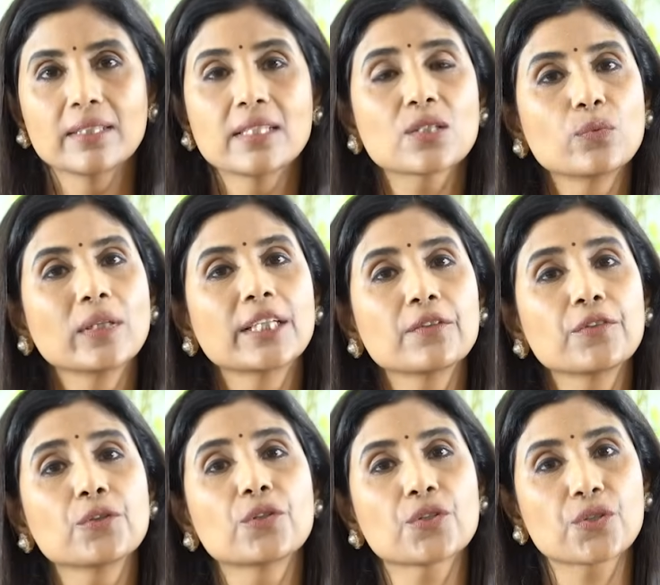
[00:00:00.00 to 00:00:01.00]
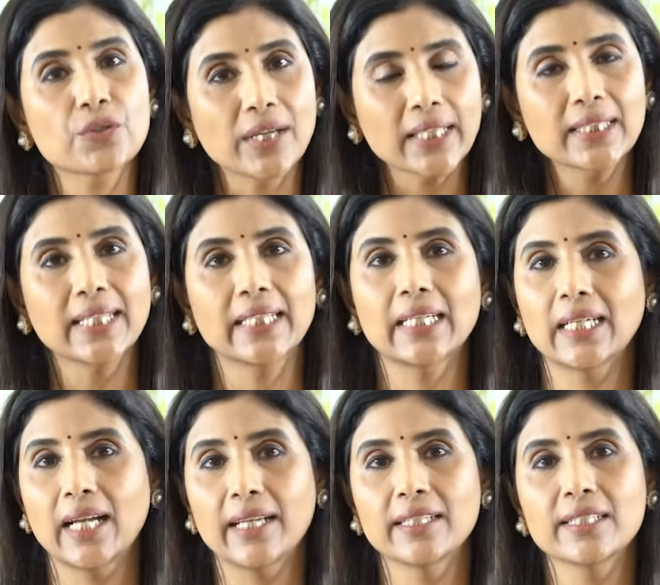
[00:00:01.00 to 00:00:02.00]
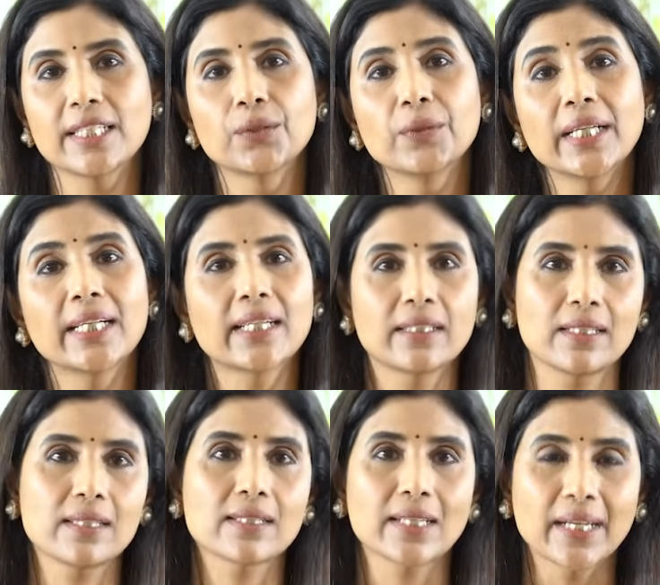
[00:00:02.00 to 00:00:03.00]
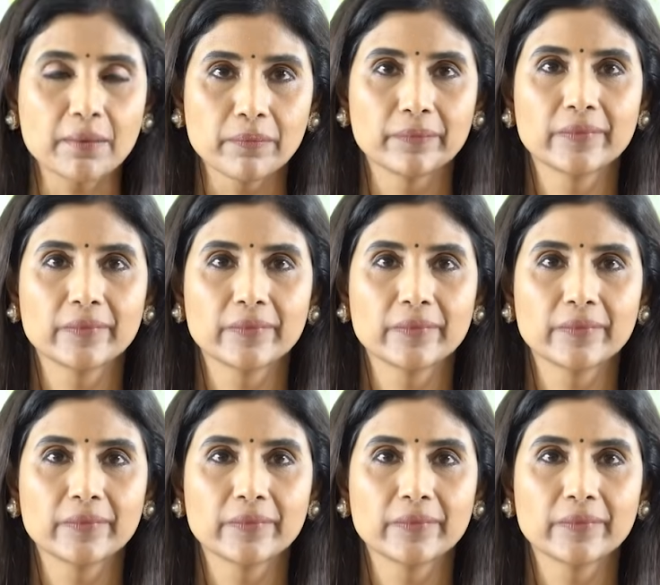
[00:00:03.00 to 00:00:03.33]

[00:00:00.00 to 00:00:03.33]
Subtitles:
this will give you the strength and clarity you need at this time.